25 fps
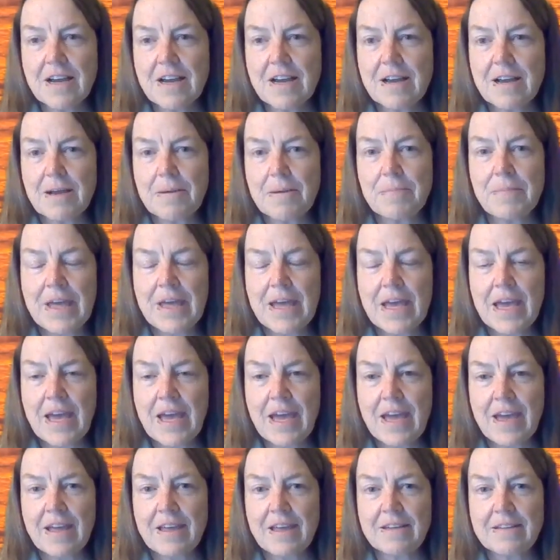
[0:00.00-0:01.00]

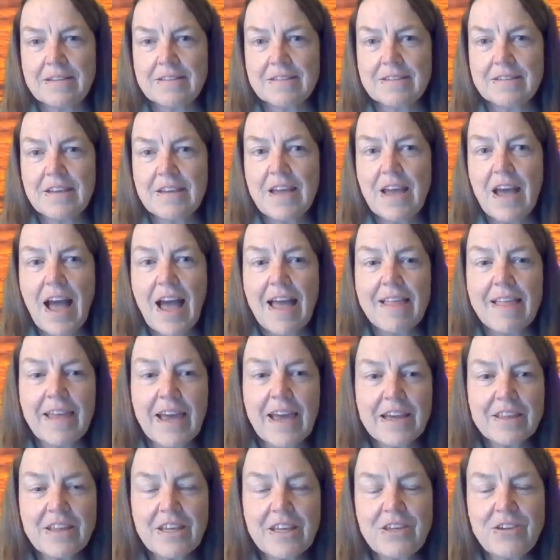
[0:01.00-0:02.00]
And I
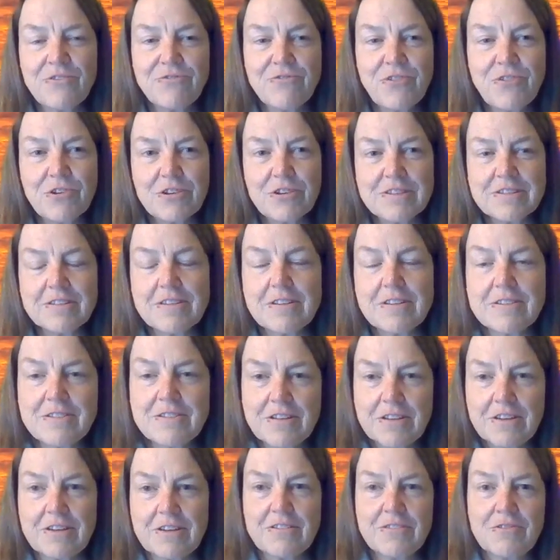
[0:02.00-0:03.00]
like that you focused
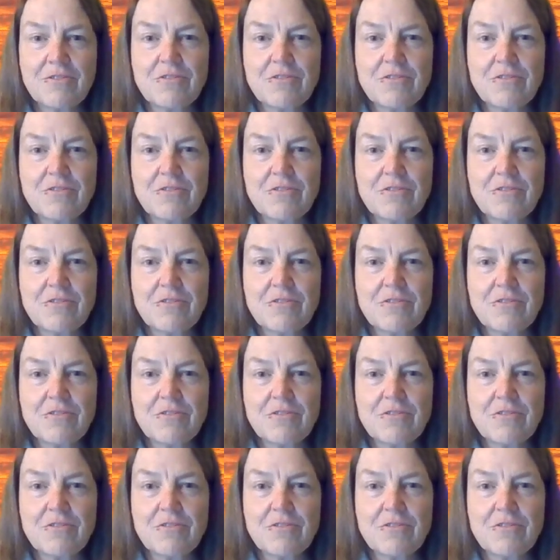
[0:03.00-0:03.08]
on